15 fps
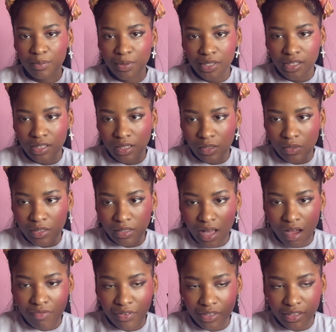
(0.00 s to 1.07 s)
pre-colonial
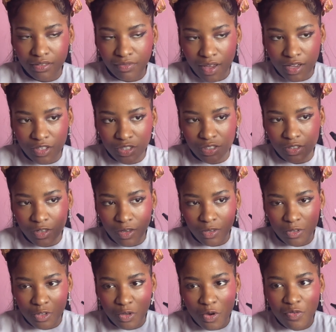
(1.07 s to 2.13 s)
African fashion and gotten so